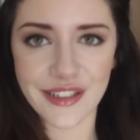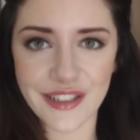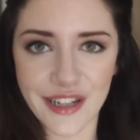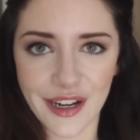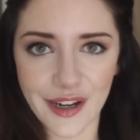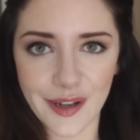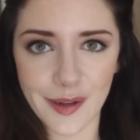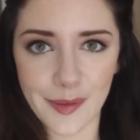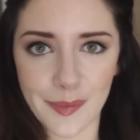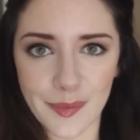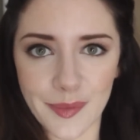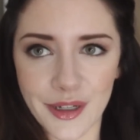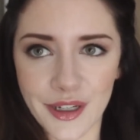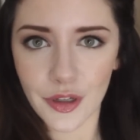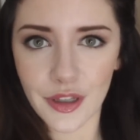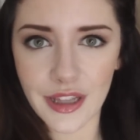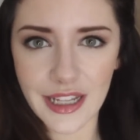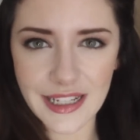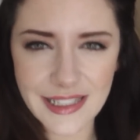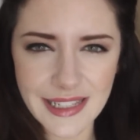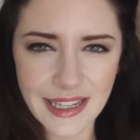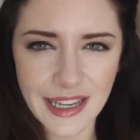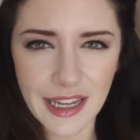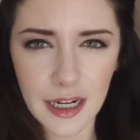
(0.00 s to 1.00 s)
time
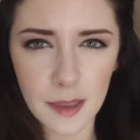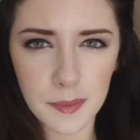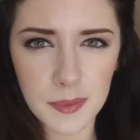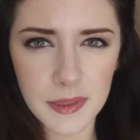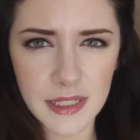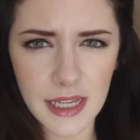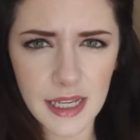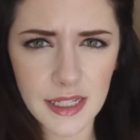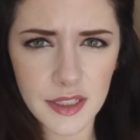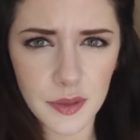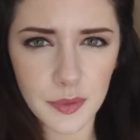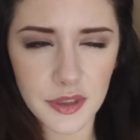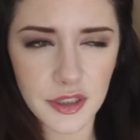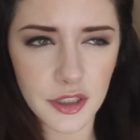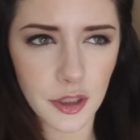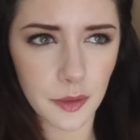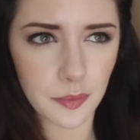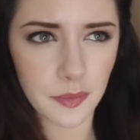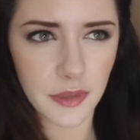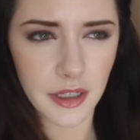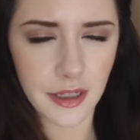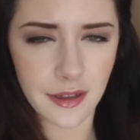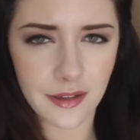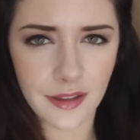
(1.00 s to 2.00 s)
unless I get obsessed with
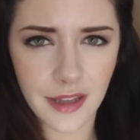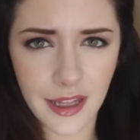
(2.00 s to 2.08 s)
something.